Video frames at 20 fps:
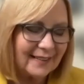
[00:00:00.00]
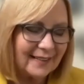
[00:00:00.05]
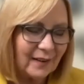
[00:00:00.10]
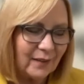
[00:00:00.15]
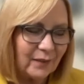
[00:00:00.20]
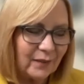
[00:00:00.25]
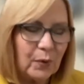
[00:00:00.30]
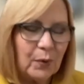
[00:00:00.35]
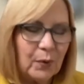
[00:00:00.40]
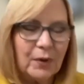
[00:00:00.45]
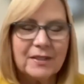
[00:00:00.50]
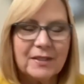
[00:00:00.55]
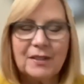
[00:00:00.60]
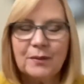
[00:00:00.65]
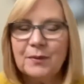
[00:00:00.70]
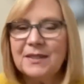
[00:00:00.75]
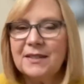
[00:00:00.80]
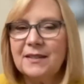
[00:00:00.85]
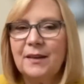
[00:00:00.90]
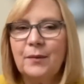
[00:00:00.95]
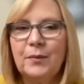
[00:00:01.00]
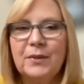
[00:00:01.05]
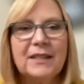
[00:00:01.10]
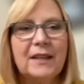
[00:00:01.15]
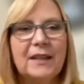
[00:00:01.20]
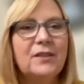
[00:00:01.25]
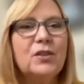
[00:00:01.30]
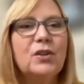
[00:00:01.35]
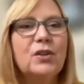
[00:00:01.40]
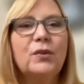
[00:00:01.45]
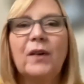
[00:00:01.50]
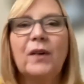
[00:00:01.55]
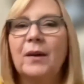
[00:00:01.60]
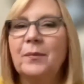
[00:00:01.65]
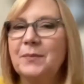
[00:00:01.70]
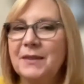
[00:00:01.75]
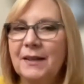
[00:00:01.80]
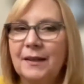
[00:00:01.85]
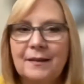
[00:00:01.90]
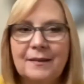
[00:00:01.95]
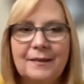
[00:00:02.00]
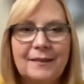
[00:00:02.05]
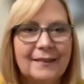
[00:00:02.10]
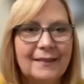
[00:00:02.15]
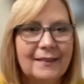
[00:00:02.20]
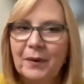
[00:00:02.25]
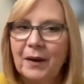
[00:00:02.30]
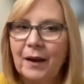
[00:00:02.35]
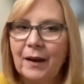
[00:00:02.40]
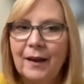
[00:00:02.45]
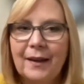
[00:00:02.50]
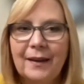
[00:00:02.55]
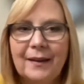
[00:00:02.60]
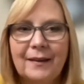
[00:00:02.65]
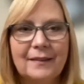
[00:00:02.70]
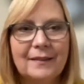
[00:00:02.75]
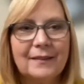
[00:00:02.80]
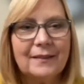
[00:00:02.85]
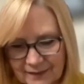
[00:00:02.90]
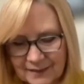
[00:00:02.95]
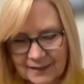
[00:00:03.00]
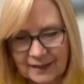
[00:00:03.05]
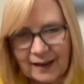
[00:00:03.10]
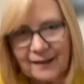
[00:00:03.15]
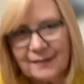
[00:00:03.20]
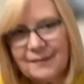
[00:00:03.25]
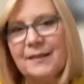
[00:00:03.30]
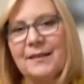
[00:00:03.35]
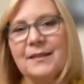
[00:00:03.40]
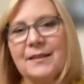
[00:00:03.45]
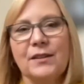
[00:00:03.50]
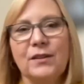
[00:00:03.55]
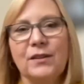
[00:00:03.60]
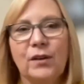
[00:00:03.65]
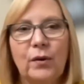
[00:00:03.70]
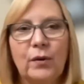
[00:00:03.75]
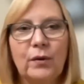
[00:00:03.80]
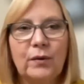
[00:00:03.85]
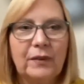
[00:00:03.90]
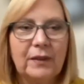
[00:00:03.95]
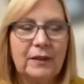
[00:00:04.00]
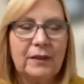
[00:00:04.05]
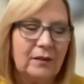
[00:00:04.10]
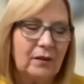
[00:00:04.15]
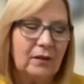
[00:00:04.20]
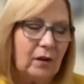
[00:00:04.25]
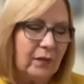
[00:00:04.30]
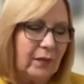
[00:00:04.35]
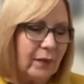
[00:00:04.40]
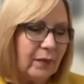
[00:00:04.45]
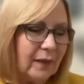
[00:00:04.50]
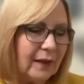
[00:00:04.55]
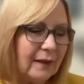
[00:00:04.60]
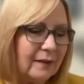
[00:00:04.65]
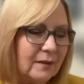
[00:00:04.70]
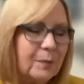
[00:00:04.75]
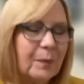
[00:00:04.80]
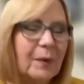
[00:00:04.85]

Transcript: of course it was interrupted by sadness and COVID and all the things.